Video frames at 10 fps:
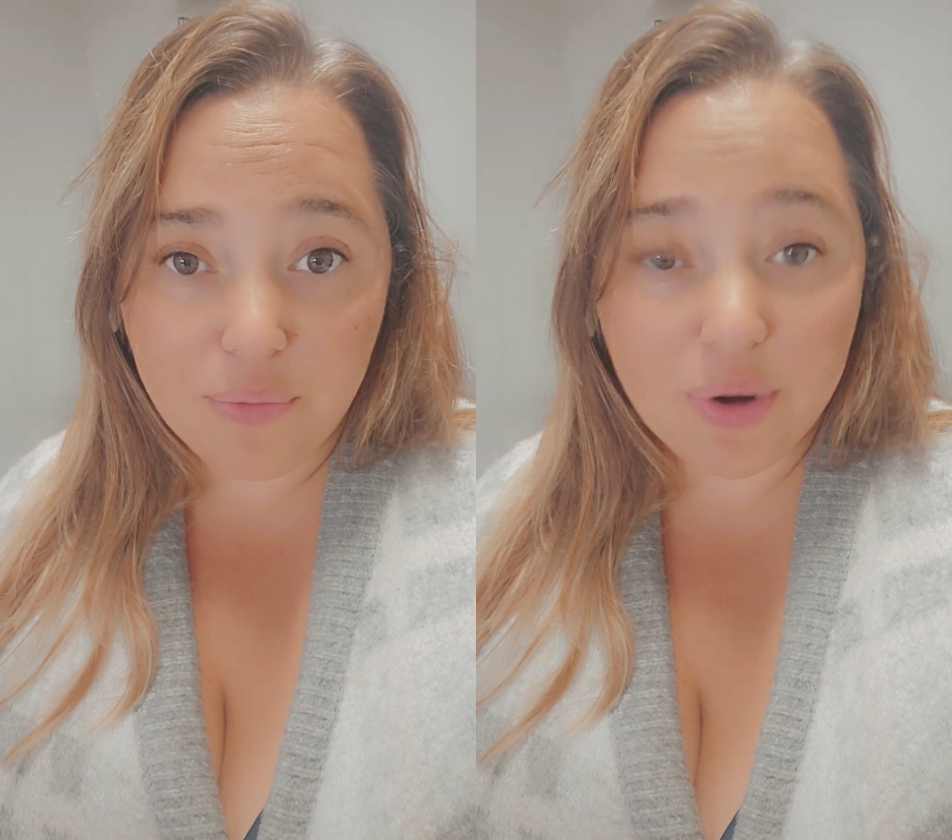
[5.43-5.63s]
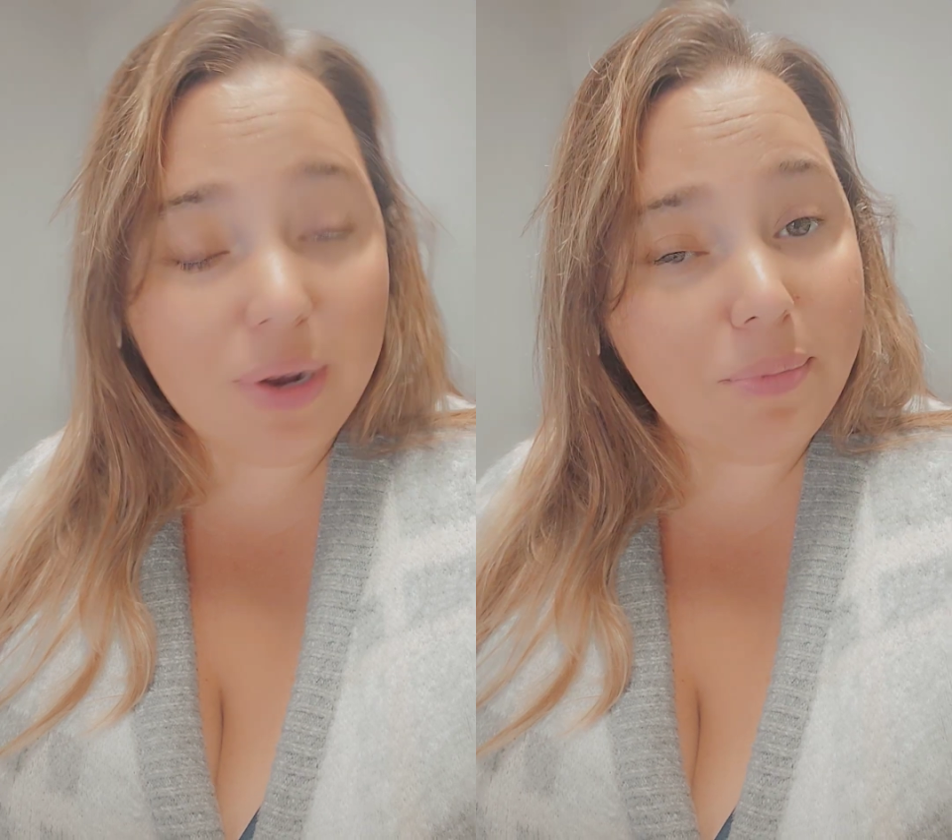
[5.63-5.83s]

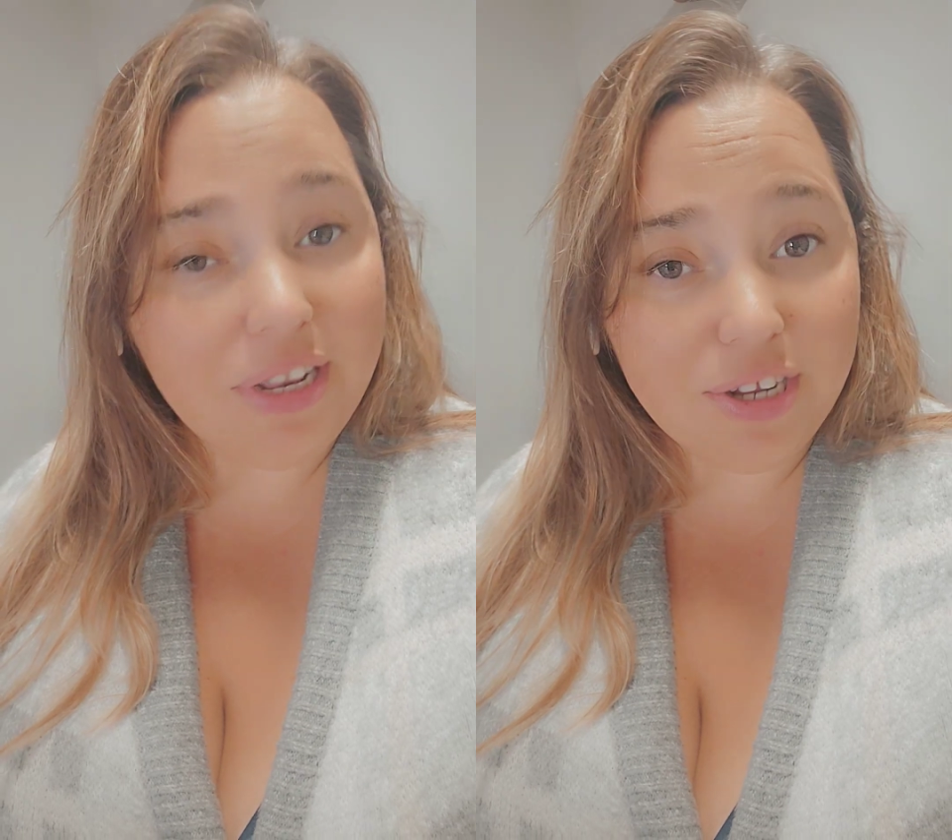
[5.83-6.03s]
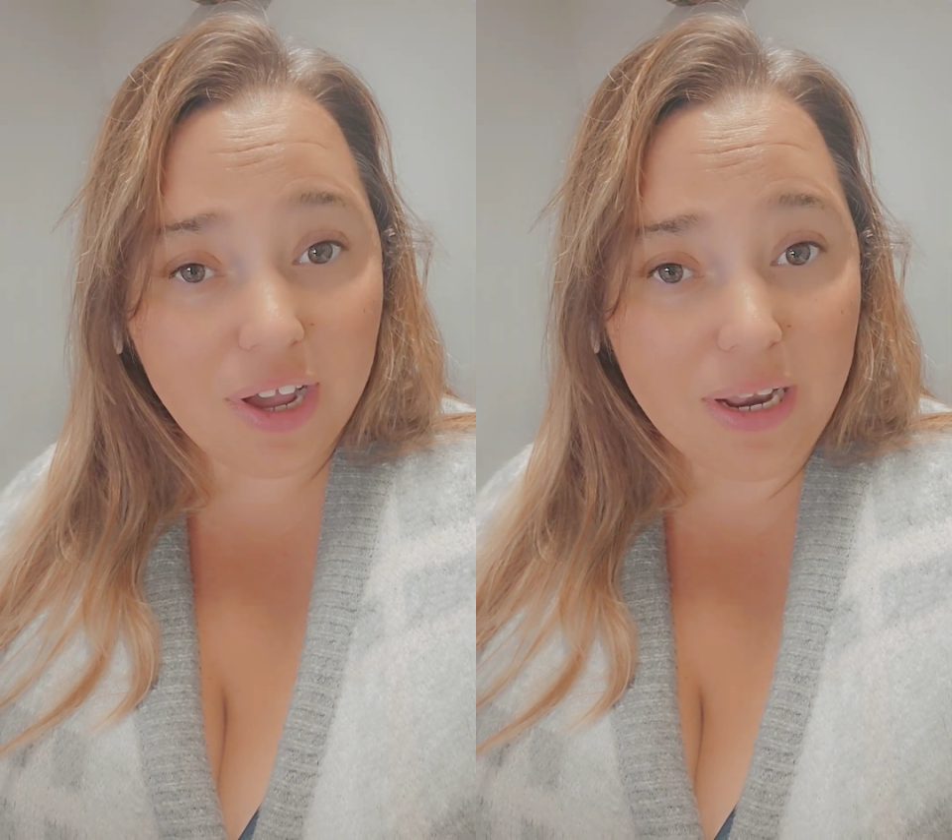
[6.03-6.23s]
we're going to
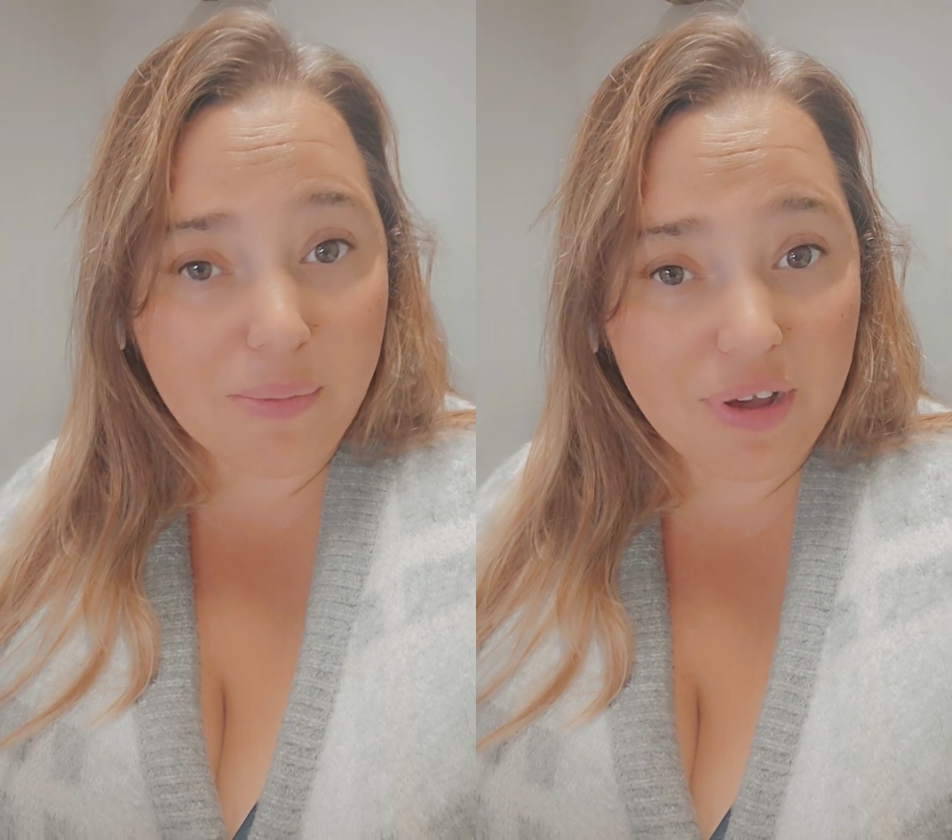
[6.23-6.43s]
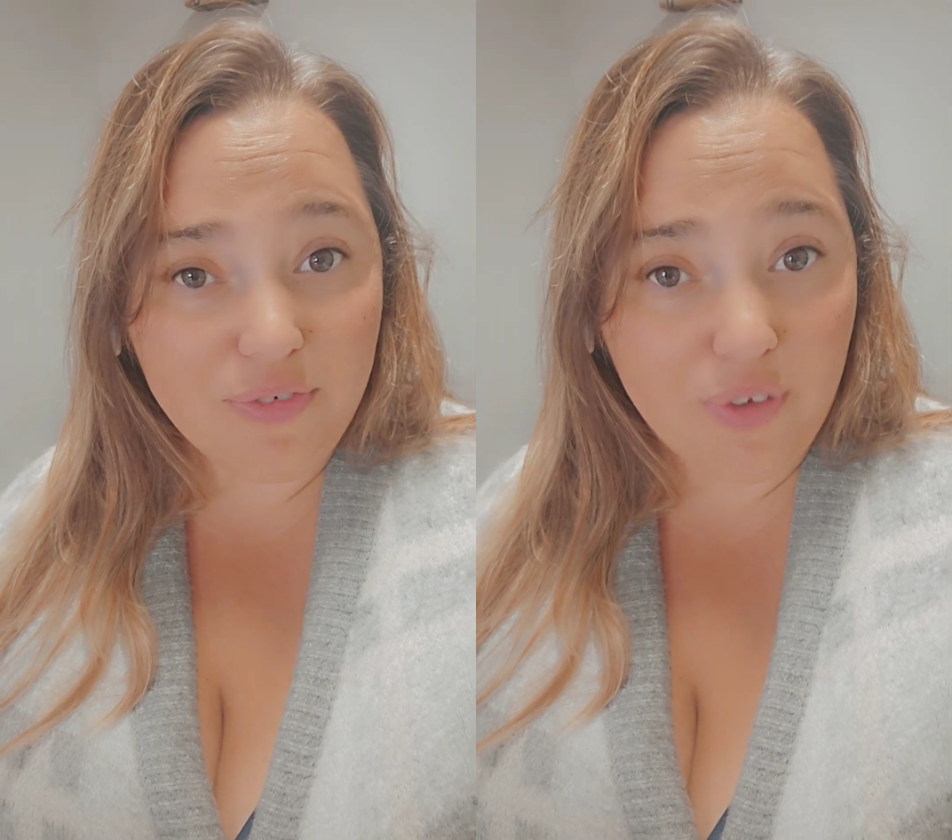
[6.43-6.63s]
be talking
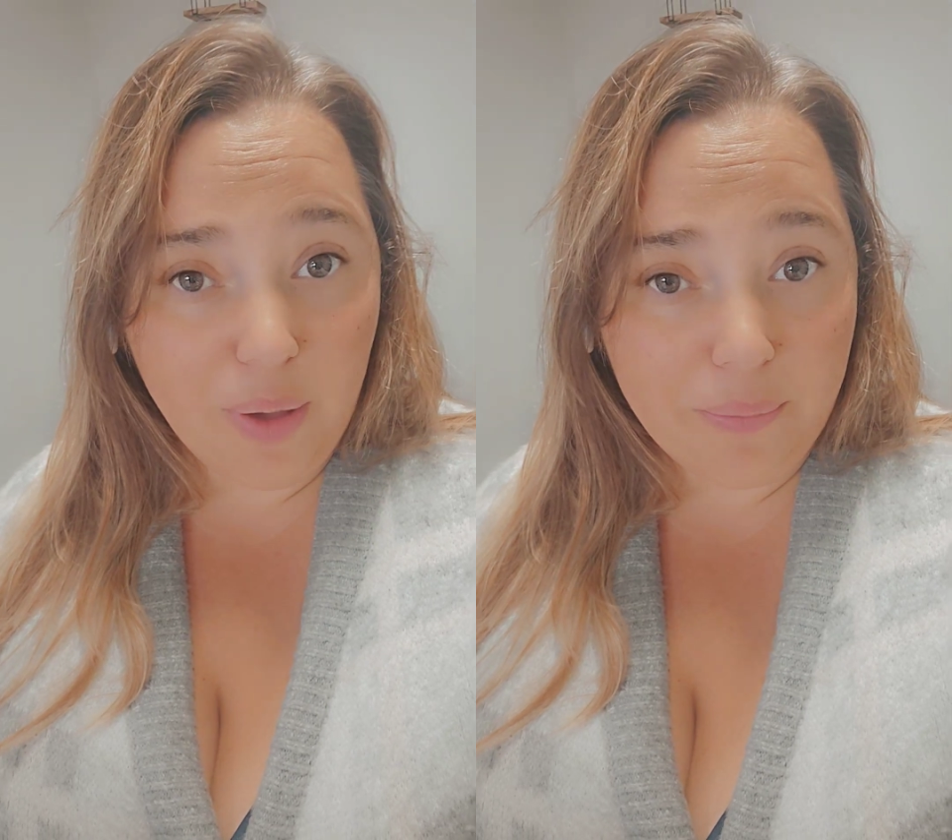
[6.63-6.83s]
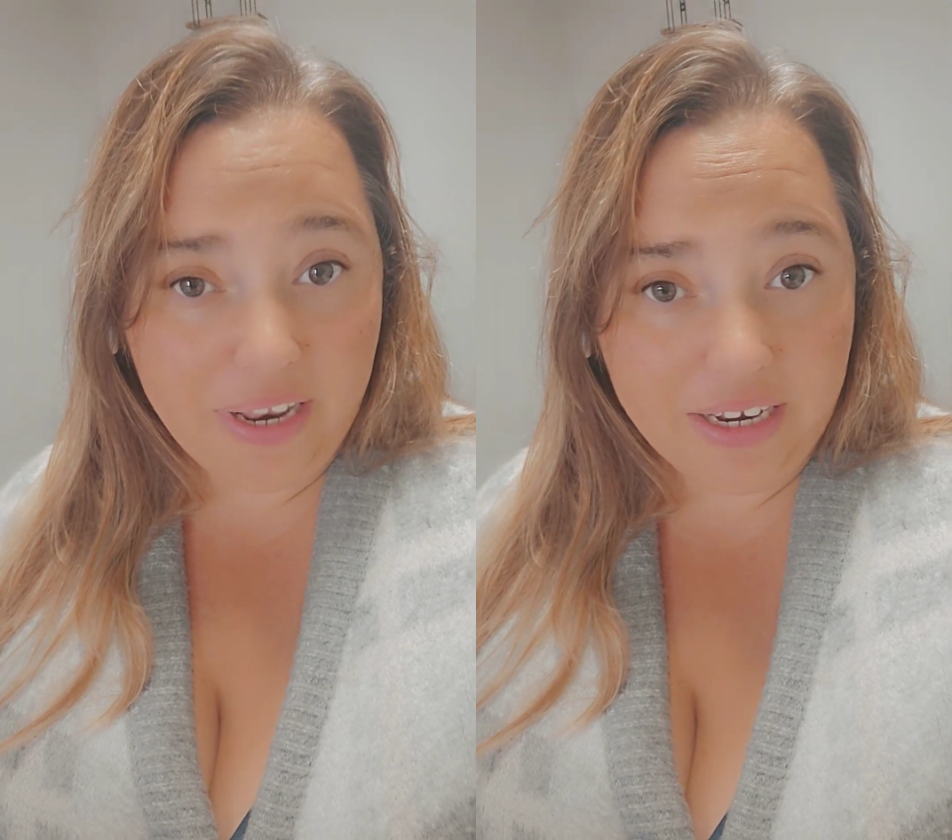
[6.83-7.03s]
about
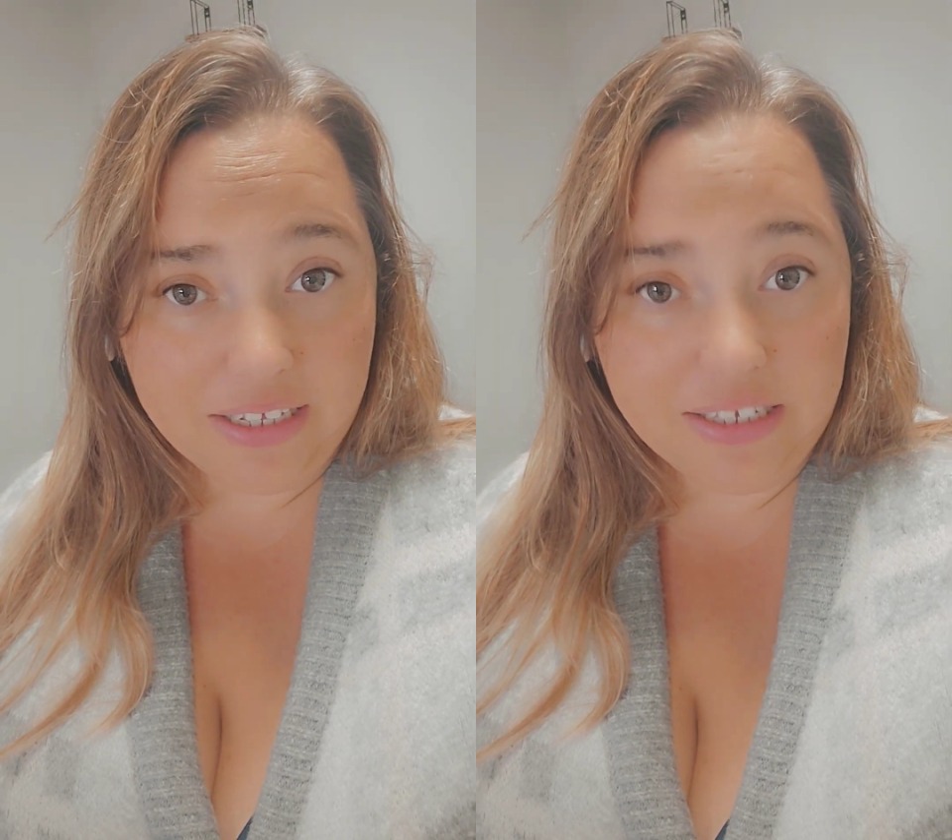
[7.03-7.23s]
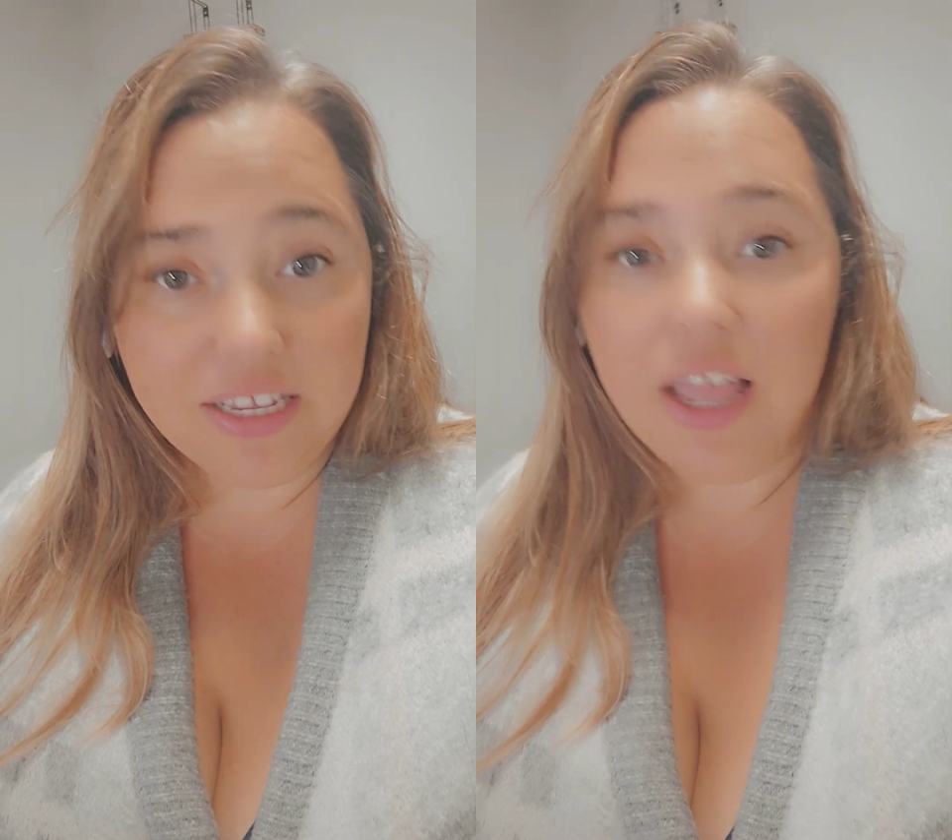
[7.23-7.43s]
fall
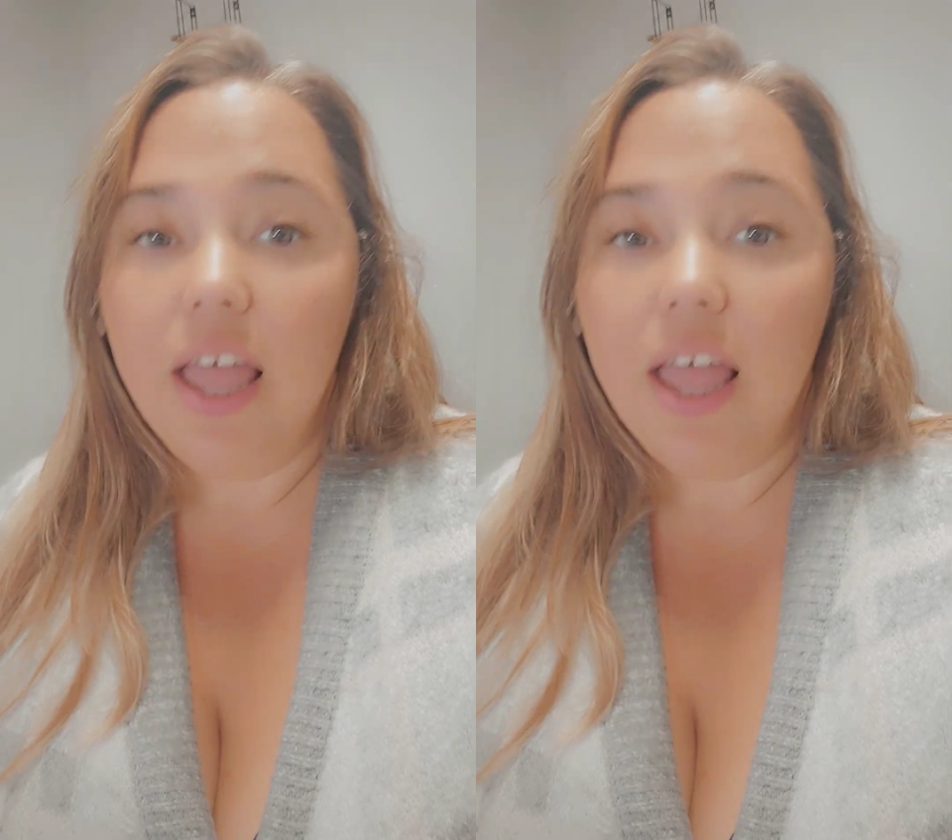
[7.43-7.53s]
maintenance.